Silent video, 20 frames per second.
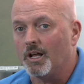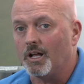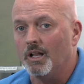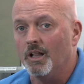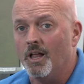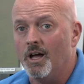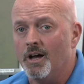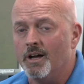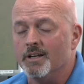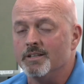of
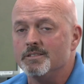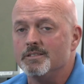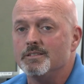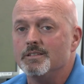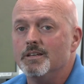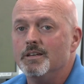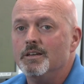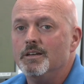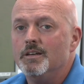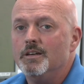
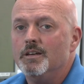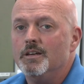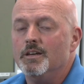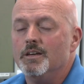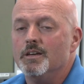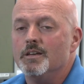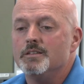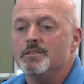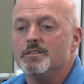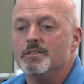clients
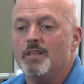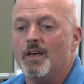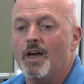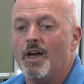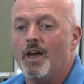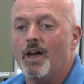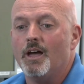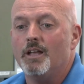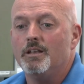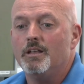is
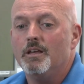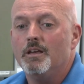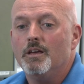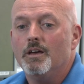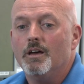that